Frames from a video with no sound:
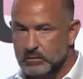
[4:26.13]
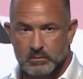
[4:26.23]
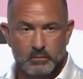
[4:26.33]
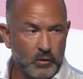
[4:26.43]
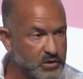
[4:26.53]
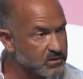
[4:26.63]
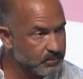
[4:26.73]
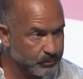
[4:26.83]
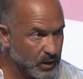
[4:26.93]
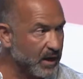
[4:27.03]
Most
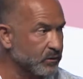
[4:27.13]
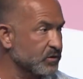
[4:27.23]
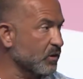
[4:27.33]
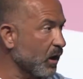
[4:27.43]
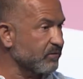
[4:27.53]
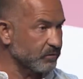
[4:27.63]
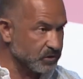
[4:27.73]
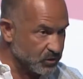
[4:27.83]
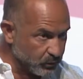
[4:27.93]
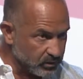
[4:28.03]
proud to offer
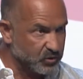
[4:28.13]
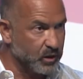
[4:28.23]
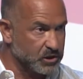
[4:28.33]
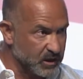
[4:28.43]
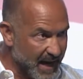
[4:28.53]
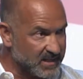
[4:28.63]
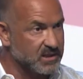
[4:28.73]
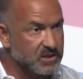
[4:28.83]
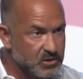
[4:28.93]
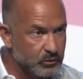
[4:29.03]
school tuition, access
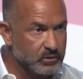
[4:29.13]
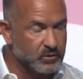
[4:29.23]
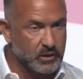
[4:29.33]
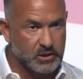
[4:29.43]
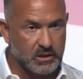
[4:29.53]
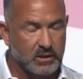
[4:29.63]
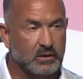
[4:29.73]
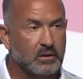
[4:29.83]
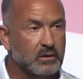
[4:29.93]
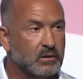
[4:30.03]
to school tuition,
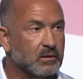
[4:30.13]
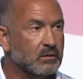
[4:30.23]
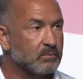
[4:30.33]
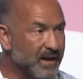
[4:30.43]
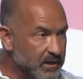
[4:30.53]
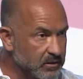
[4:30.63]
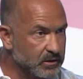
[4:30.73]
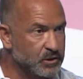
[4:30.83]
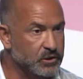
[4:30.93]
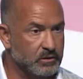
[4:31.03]
medical
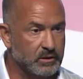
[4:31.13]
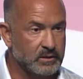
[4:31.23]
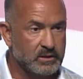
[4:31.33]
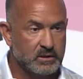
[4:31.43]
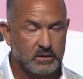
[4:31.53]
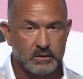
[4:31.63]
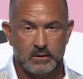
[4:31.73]
insurance,